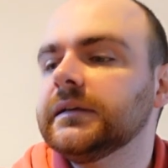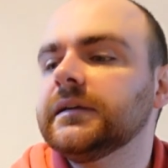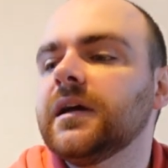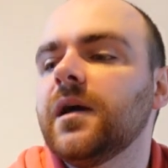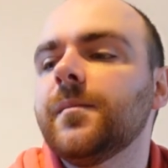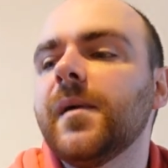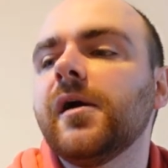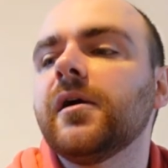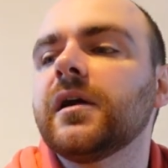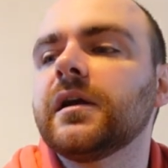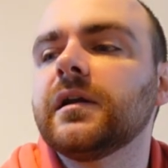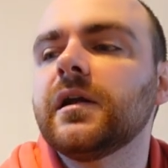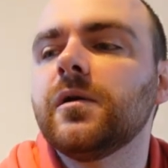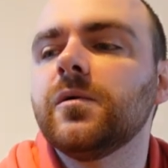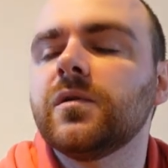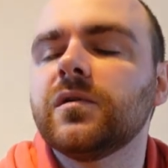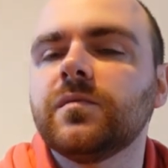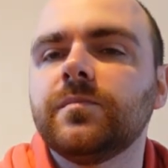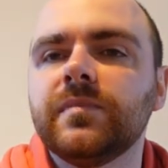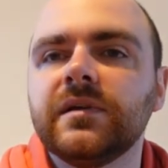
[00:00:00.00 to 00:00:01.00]
American
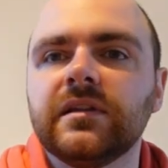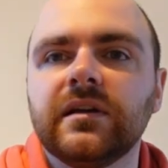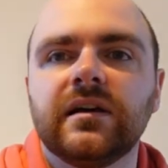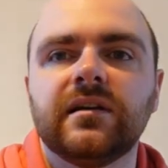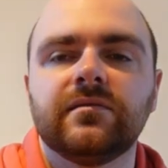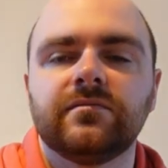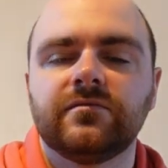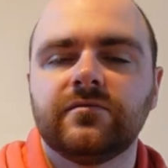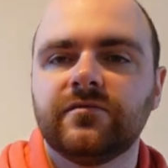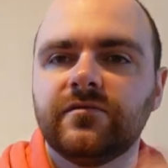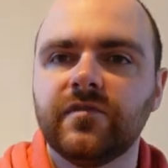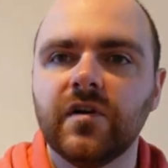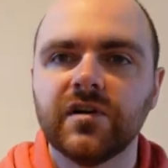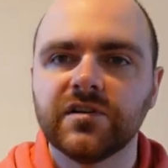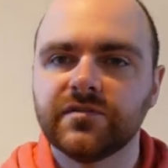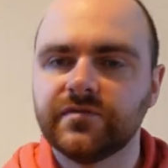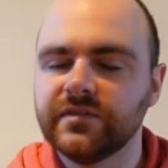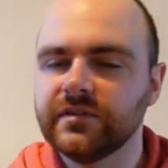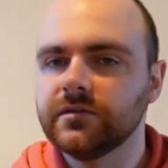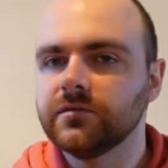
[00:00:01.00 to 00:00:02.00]
oak, be that
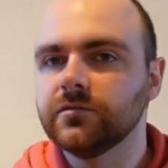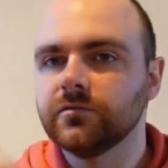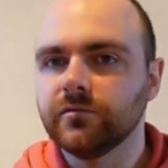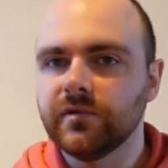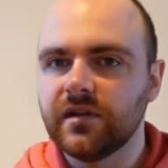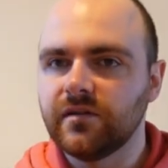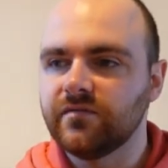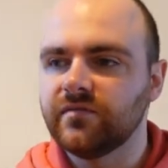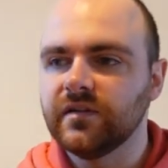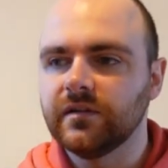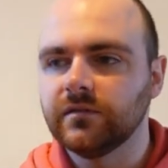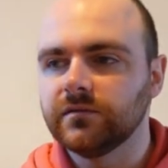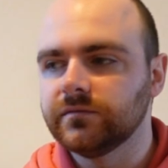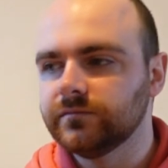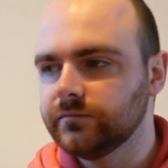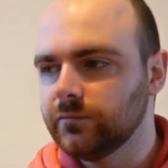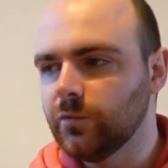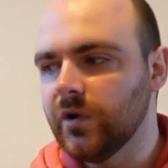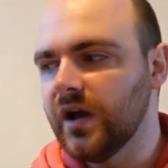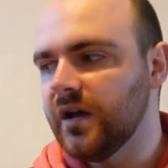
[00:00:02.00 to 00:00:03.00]
first fill, refill,
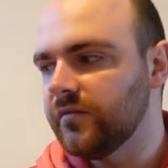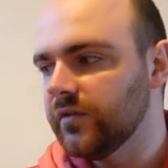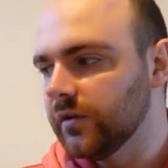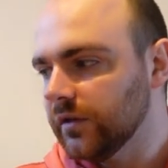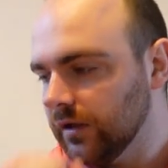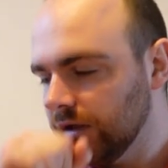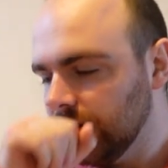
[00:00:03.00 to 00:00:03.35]
whatever.